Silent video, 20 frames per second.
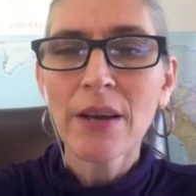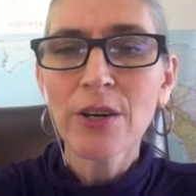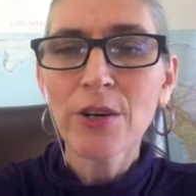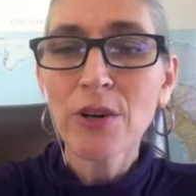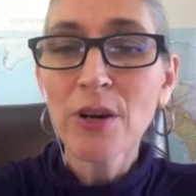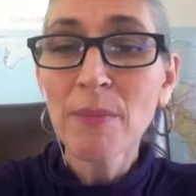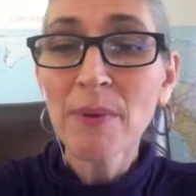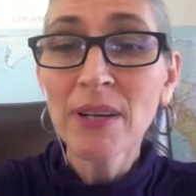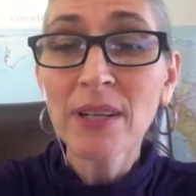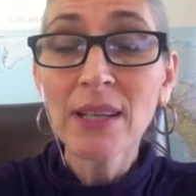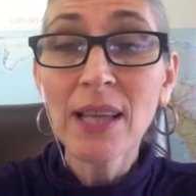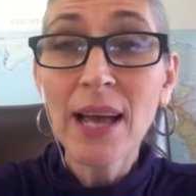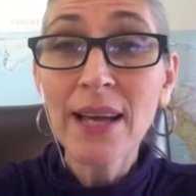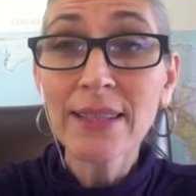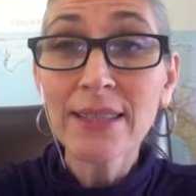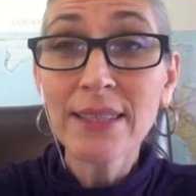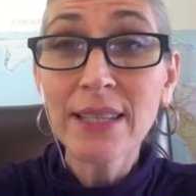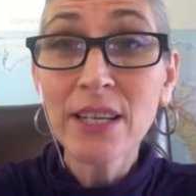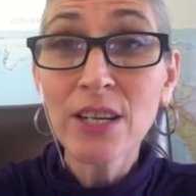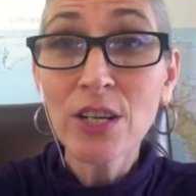
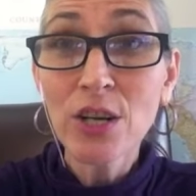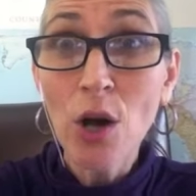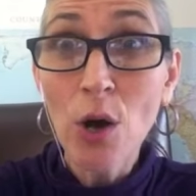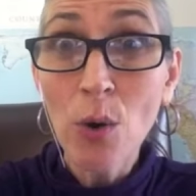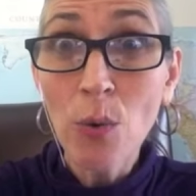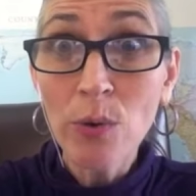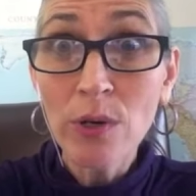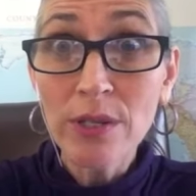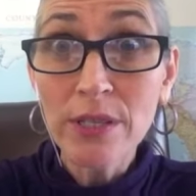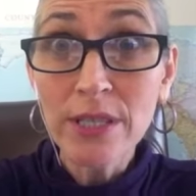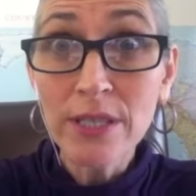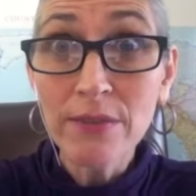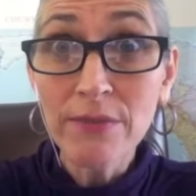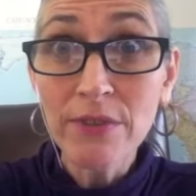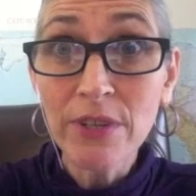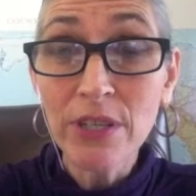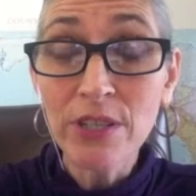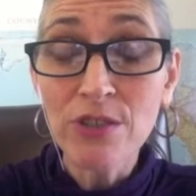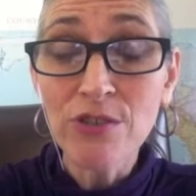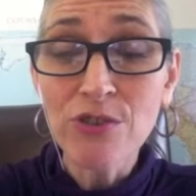criminalizing
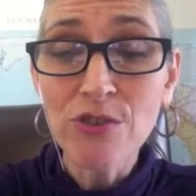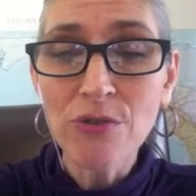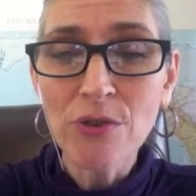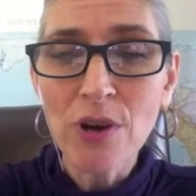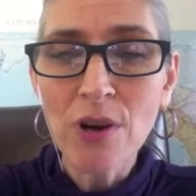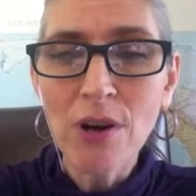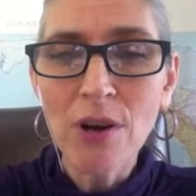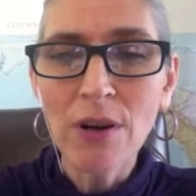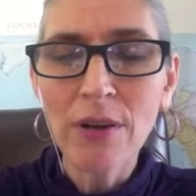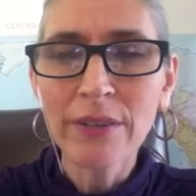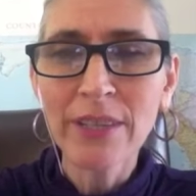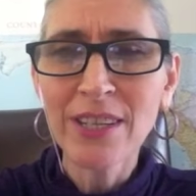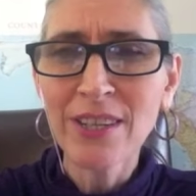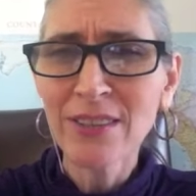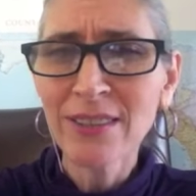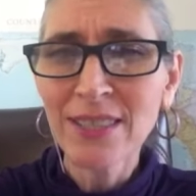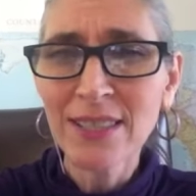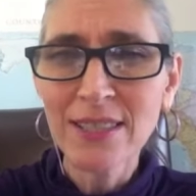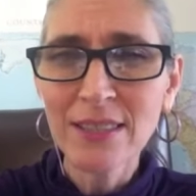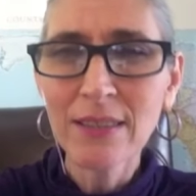coercive control. You know,
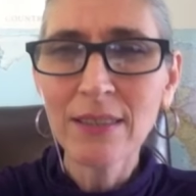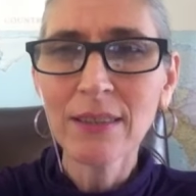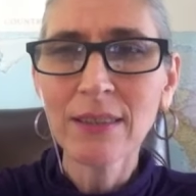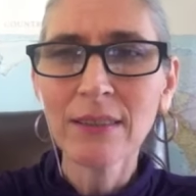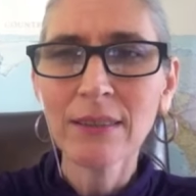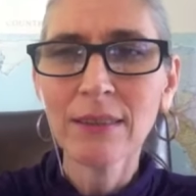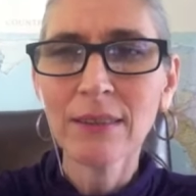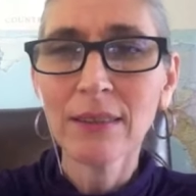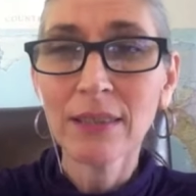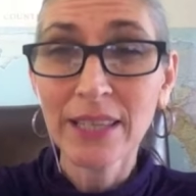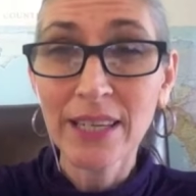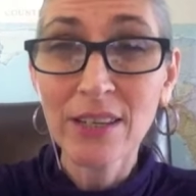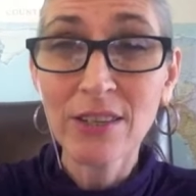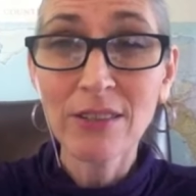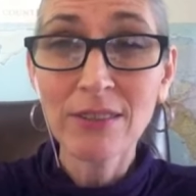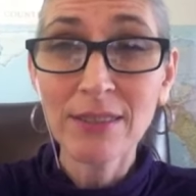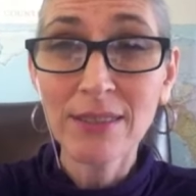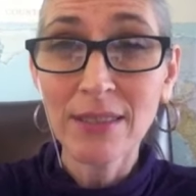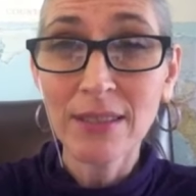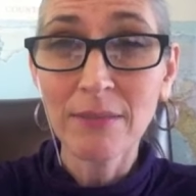it's still
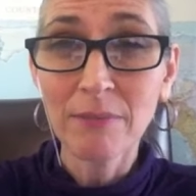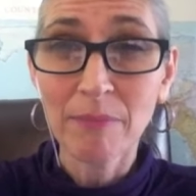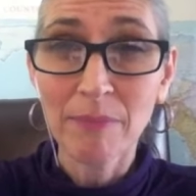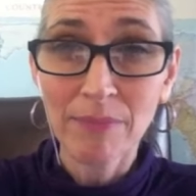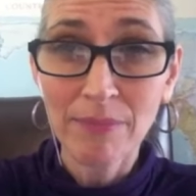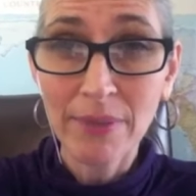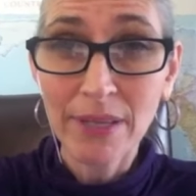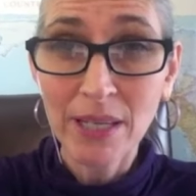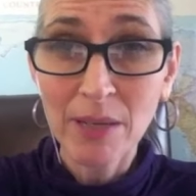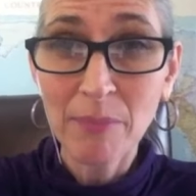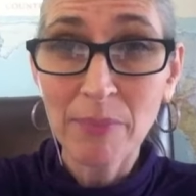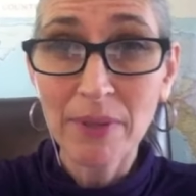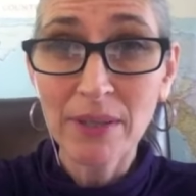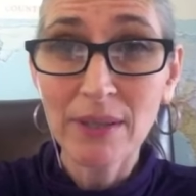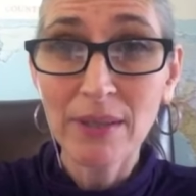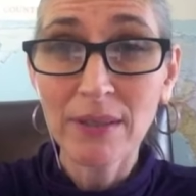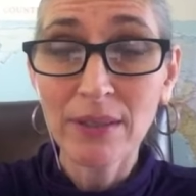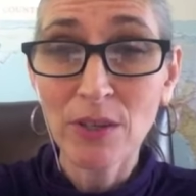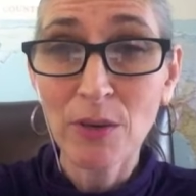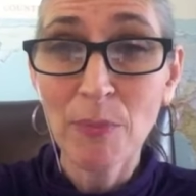legal to keep
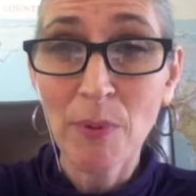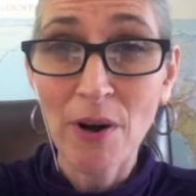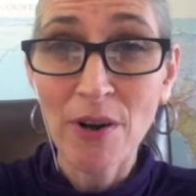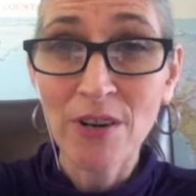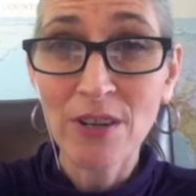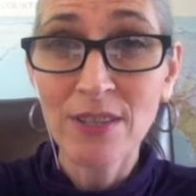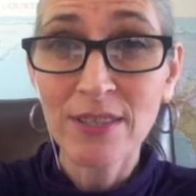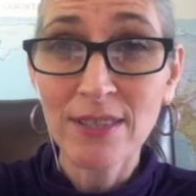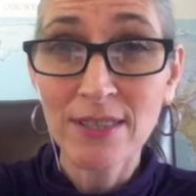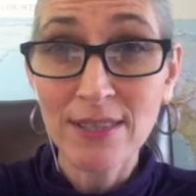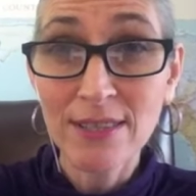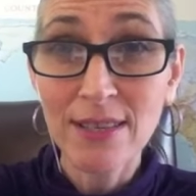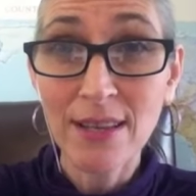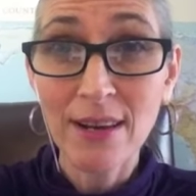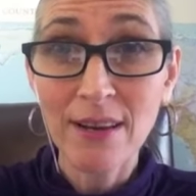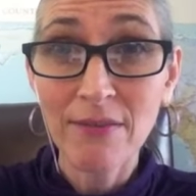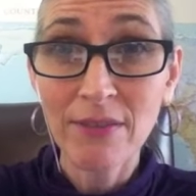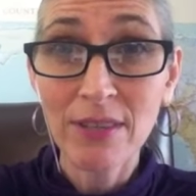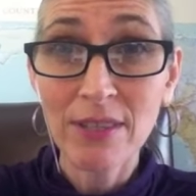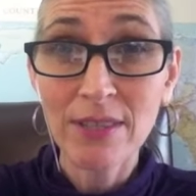your partner as a
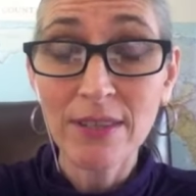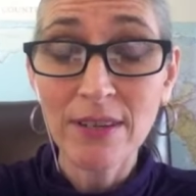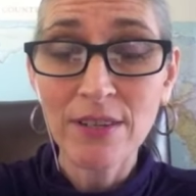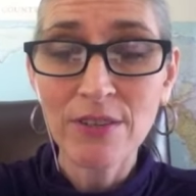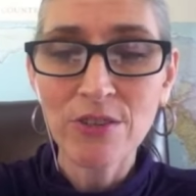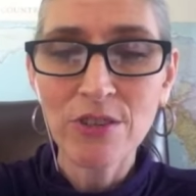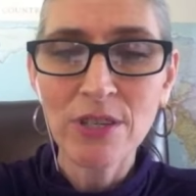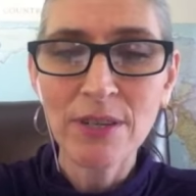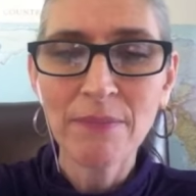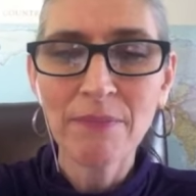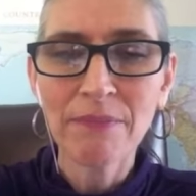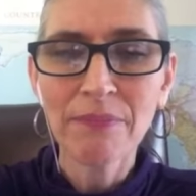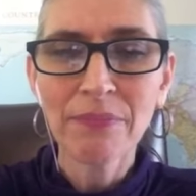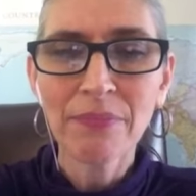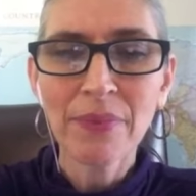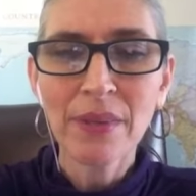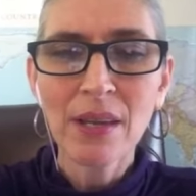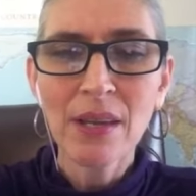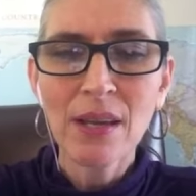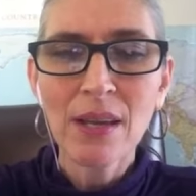slave in this country.
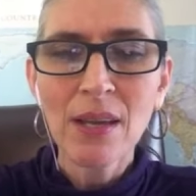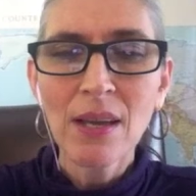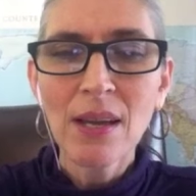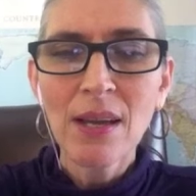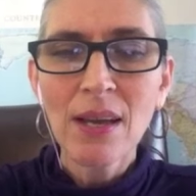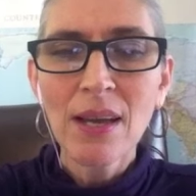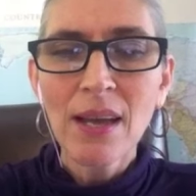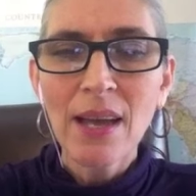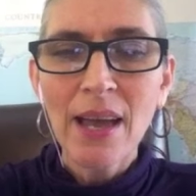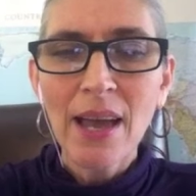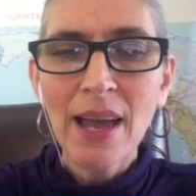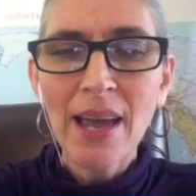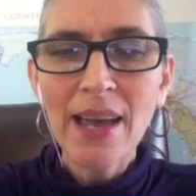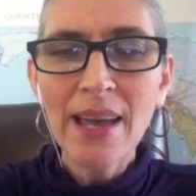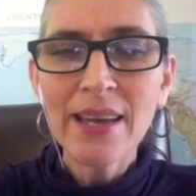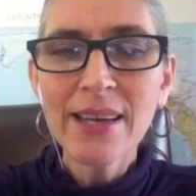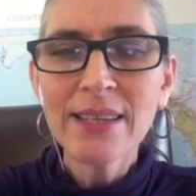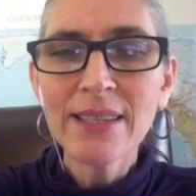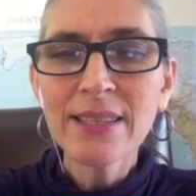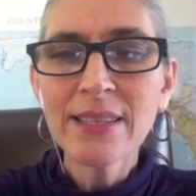
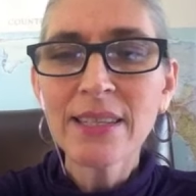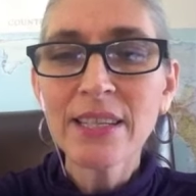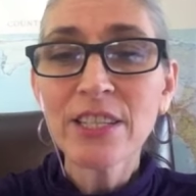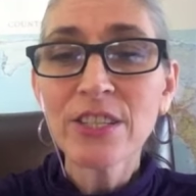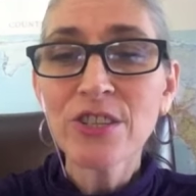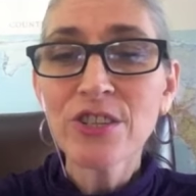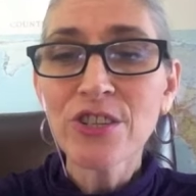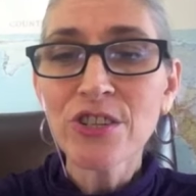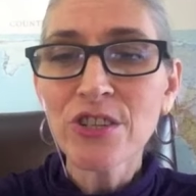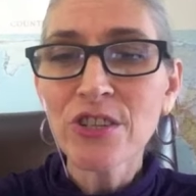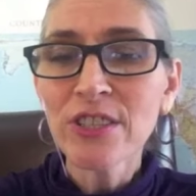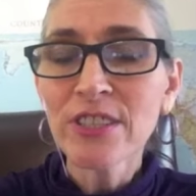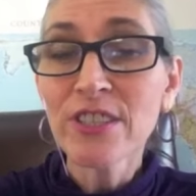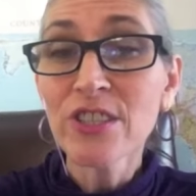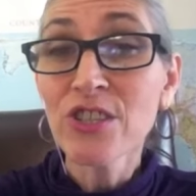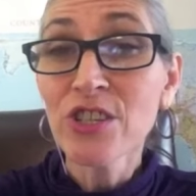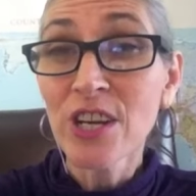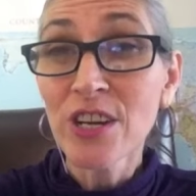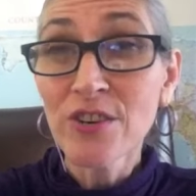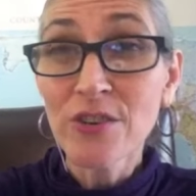And insurance
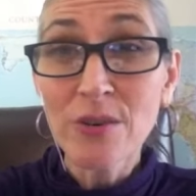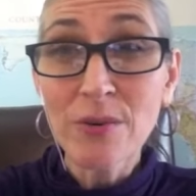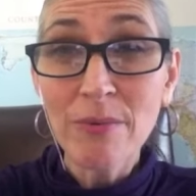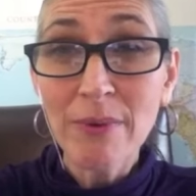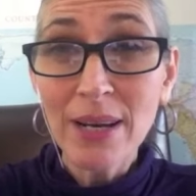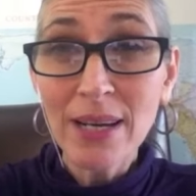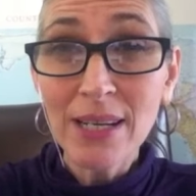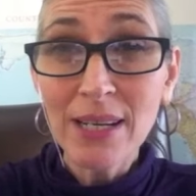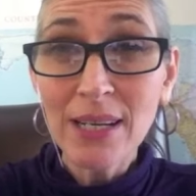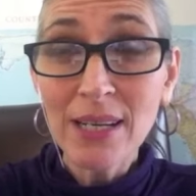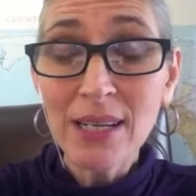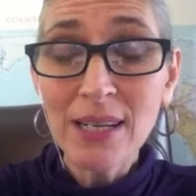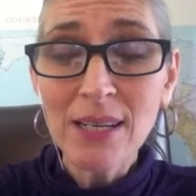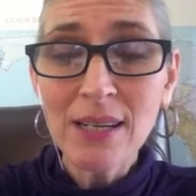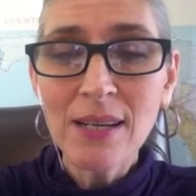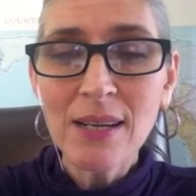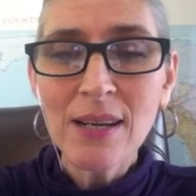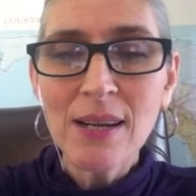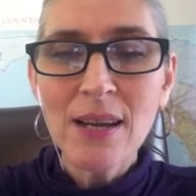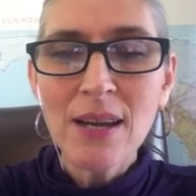gender
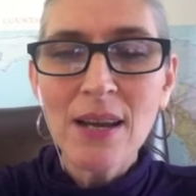rating,